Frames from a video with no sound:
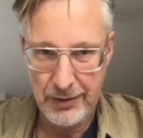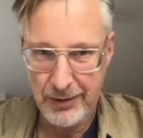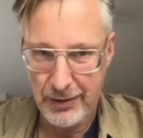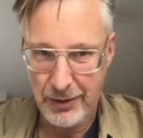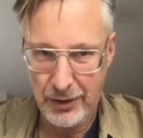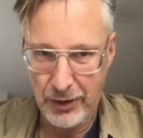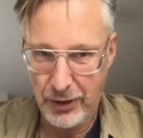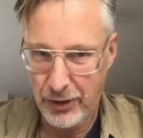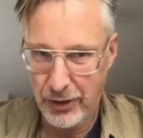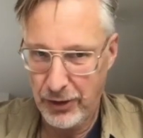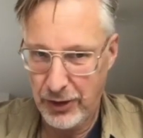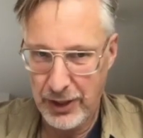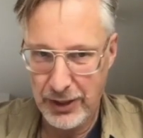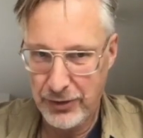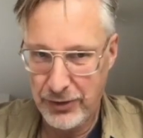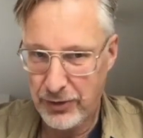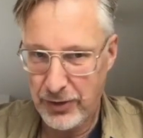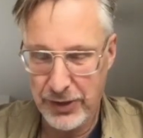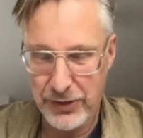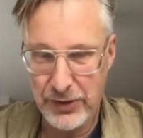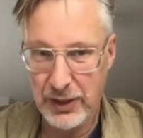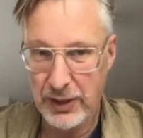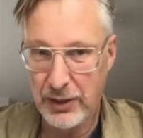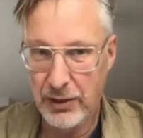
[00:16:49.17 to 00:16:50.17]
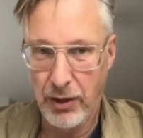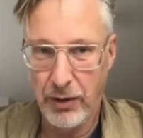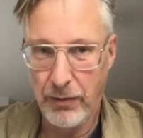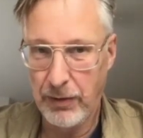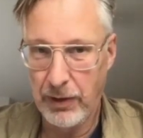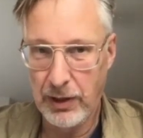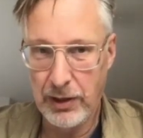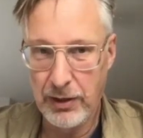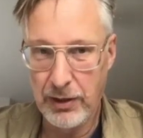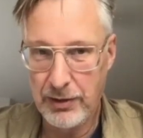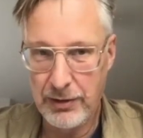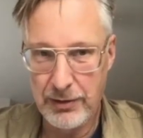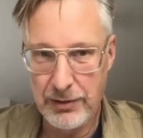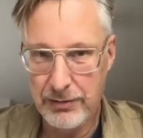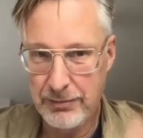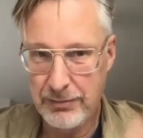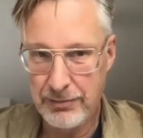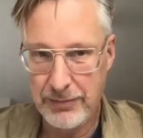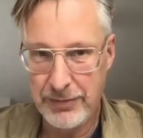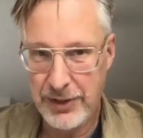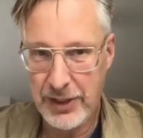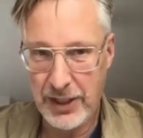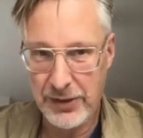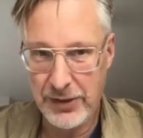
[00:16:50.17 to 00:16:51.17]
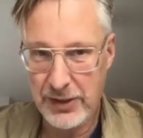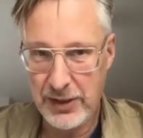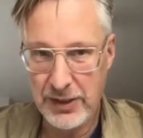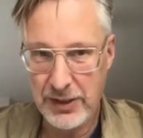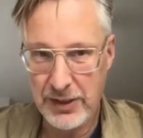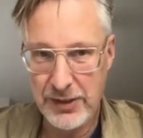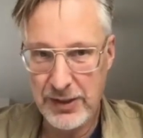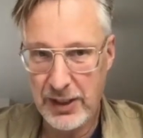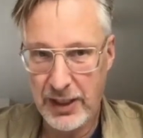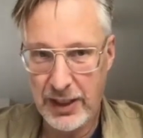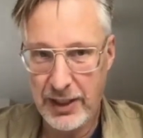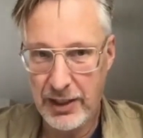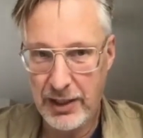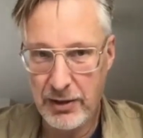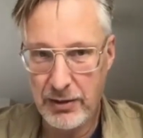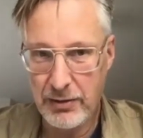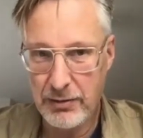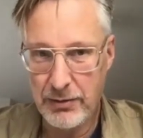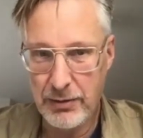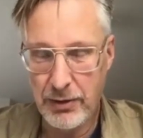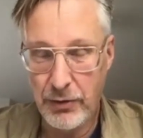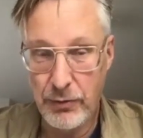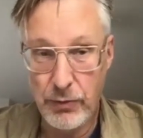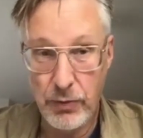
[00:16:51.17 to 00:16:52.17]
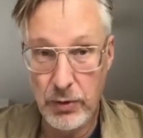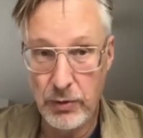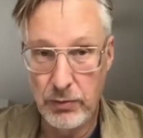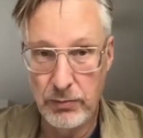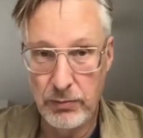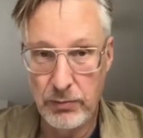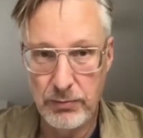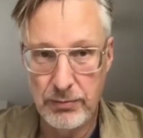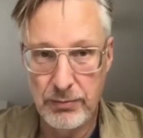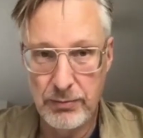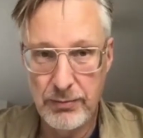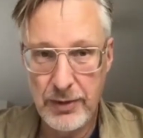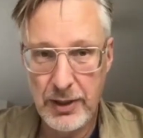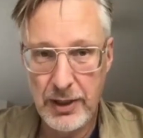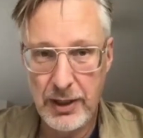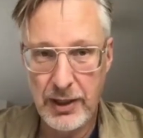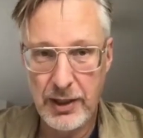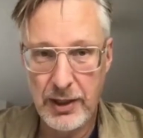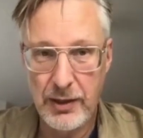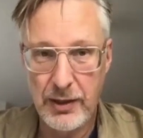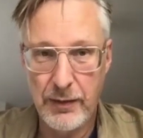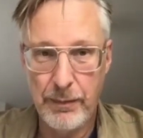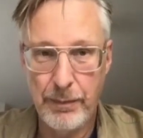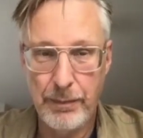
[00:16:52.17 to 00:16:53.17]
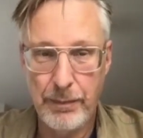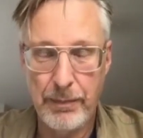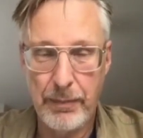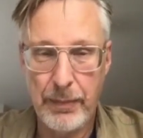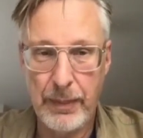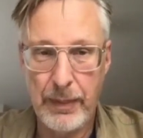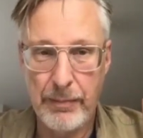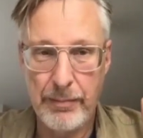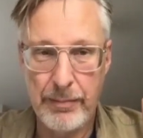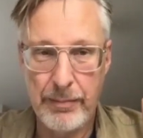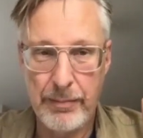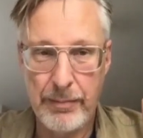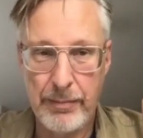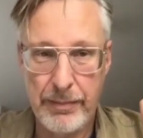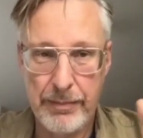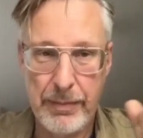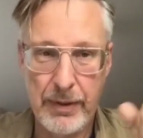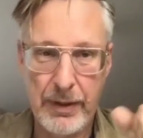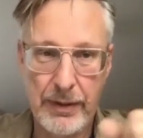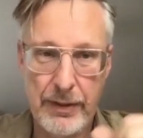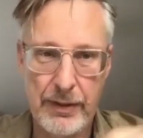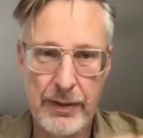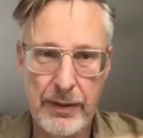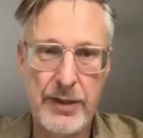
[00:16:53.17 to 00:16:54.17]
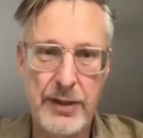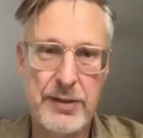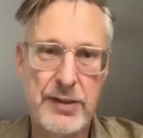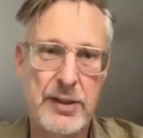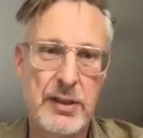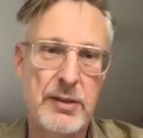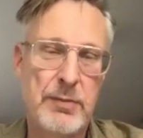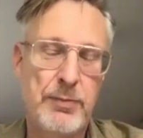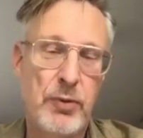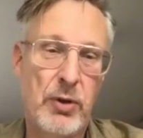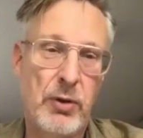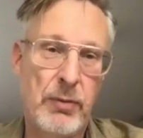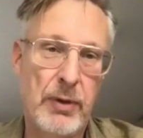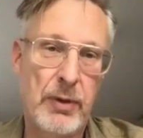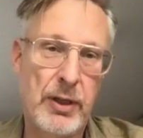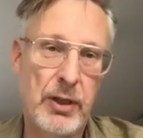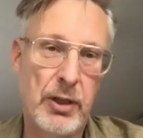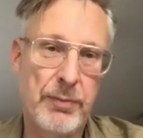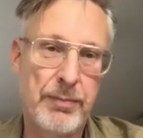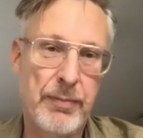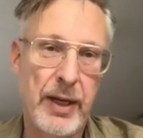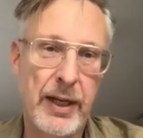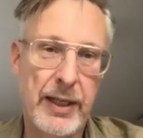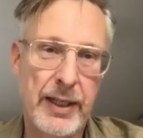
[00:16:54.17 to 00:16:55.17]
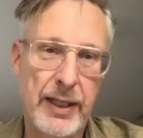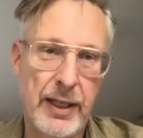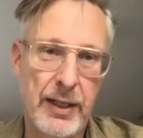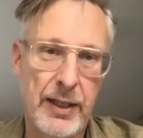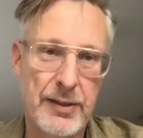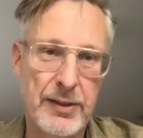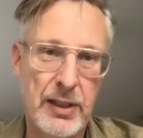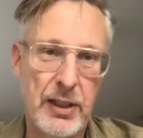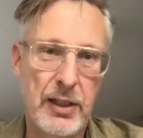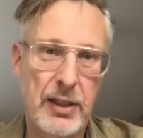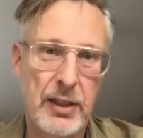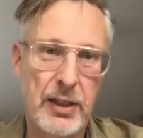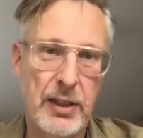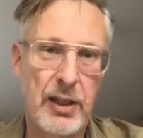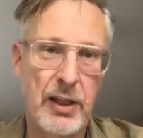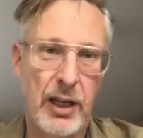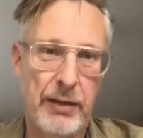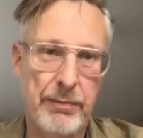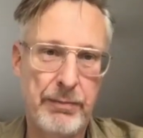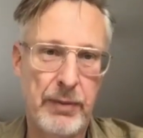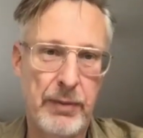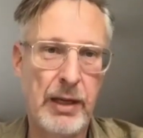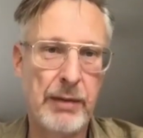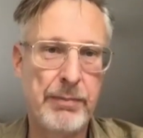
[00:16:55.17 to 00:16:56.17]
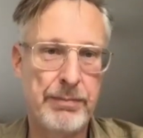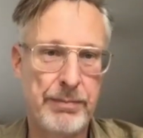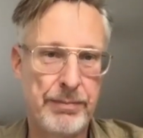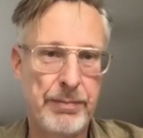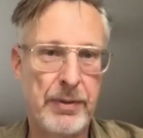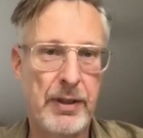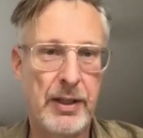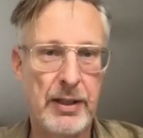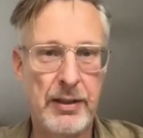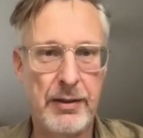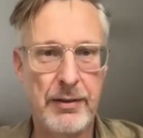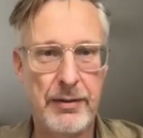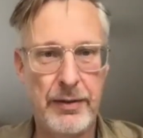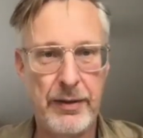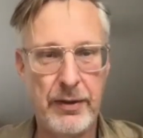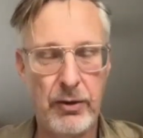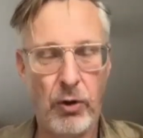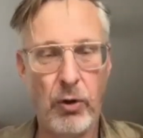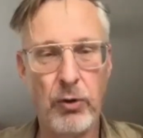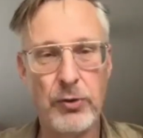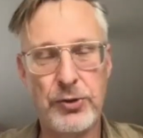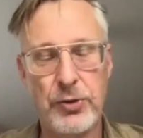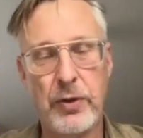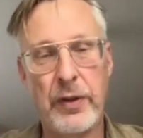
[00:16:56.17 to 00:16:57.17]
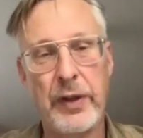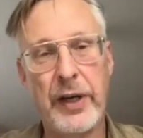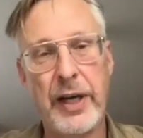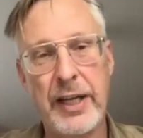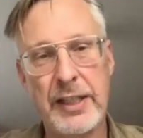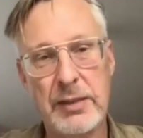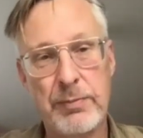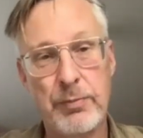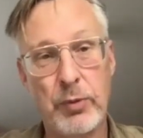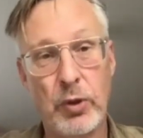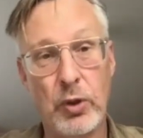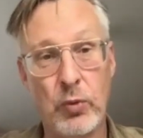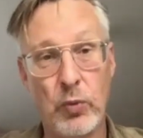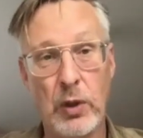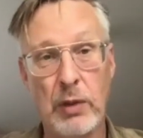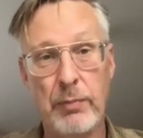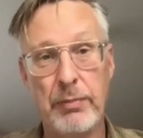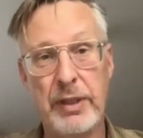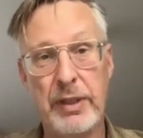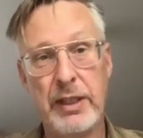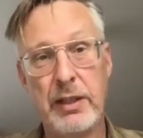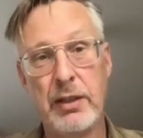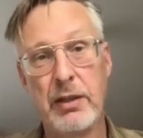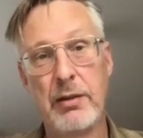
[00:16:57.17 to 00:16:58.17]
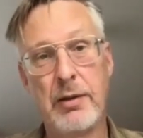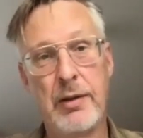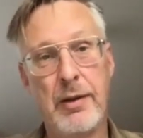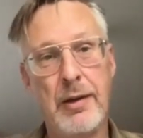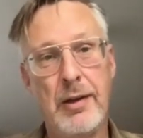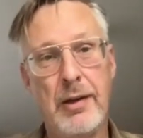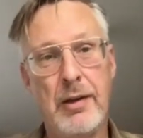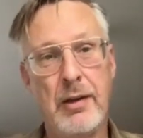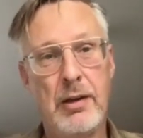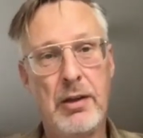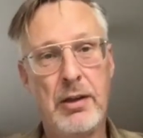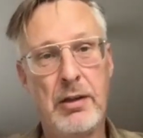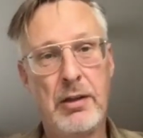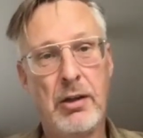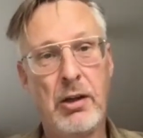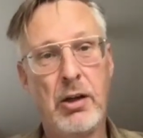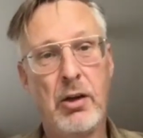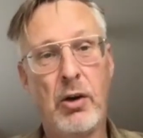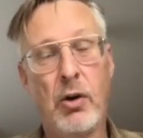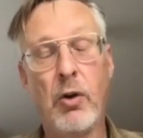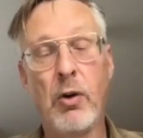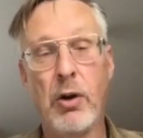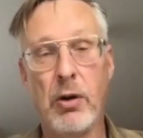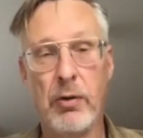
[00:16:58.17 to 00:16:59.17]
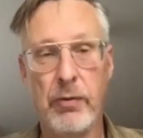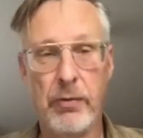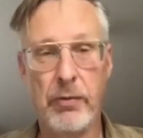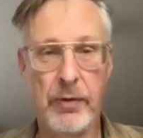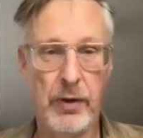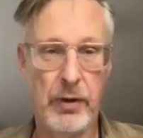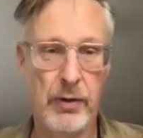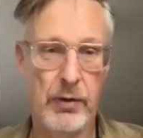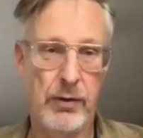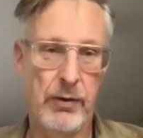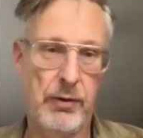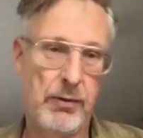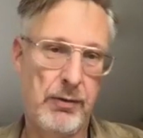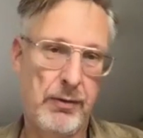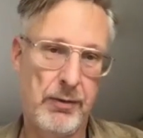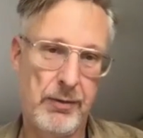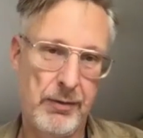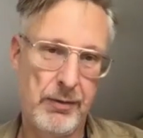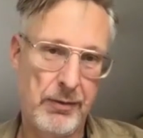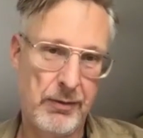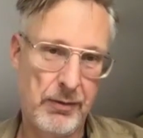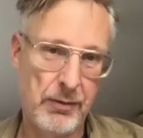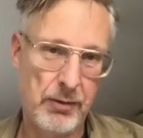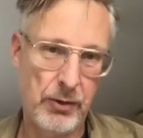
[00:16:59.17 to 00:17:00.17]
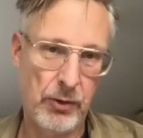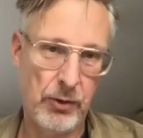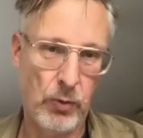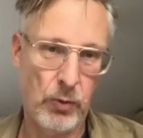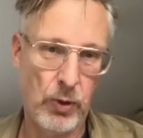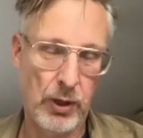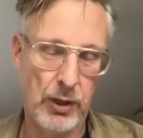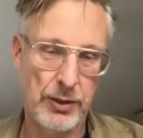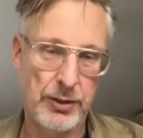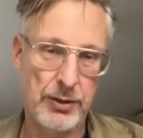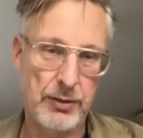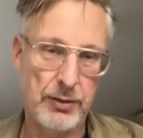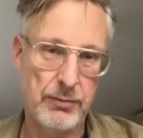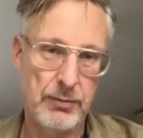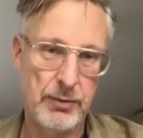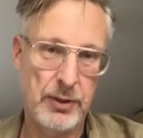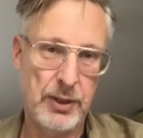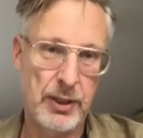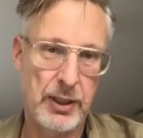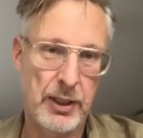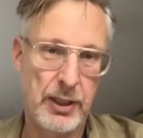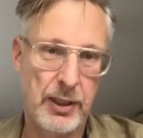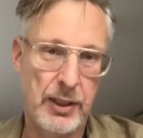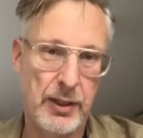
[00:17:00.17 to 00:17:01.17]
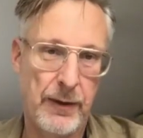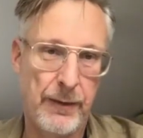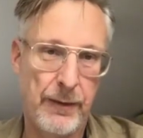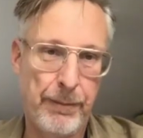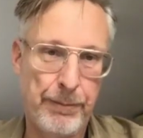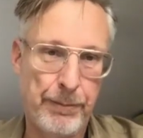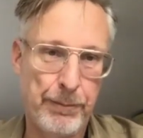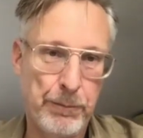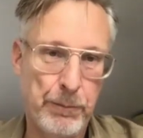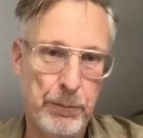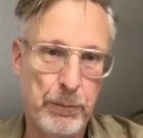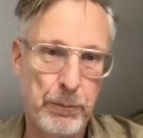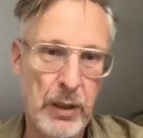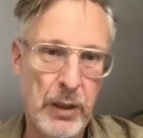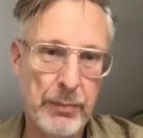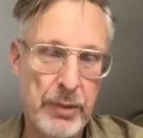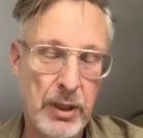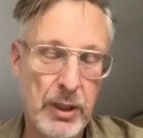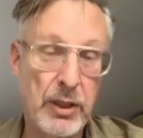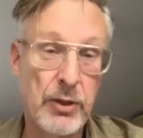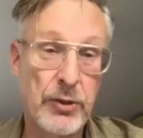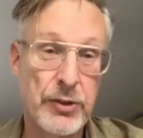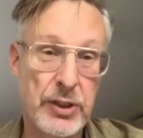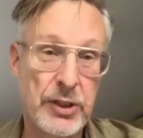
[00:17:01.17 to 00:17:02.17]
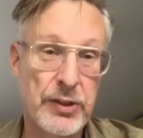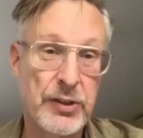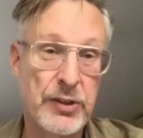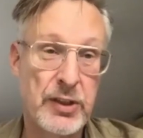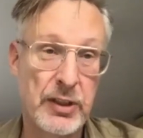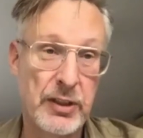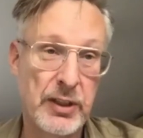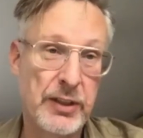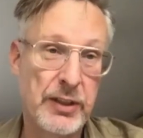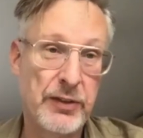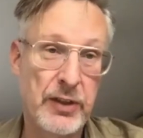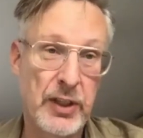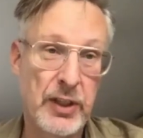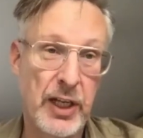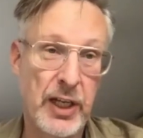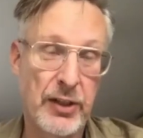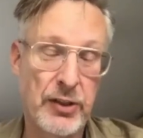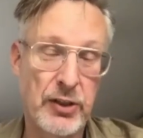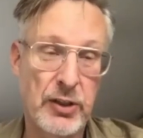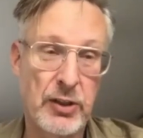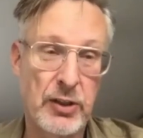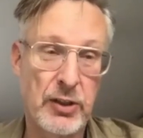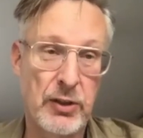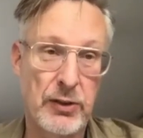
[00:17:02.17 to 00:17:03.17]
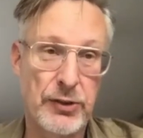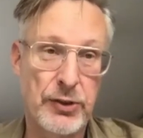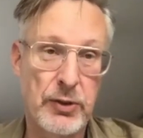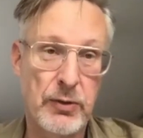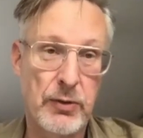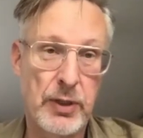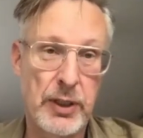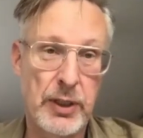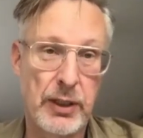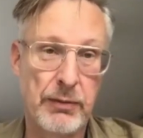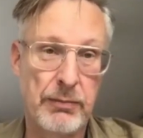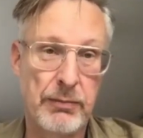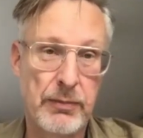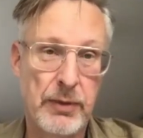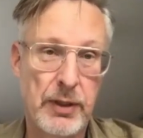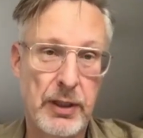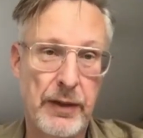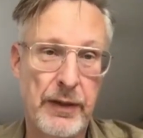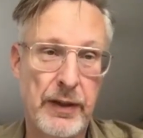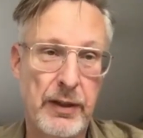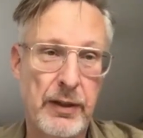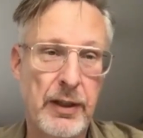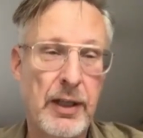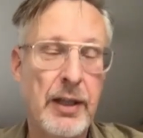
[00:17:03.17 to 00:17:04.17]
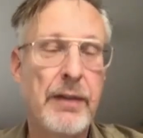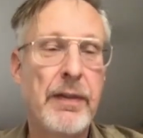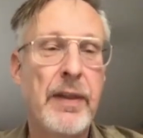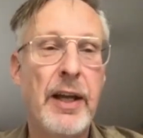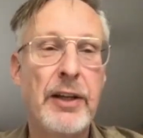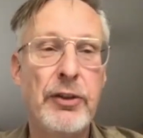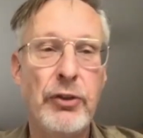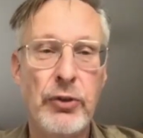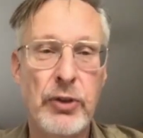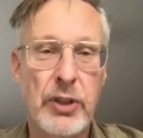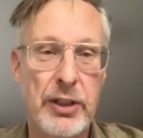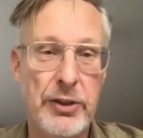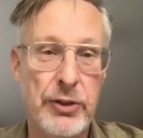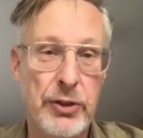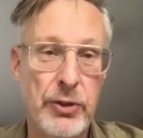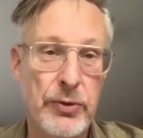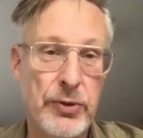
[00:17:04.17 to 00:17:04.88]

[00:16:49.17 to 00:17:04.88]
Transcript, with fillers: an interesting novel just inside a, a room. Um, but this is probably not my case. I, I, I, uh, also, the next book will be all over the world um, because it's an international story, and and then you can use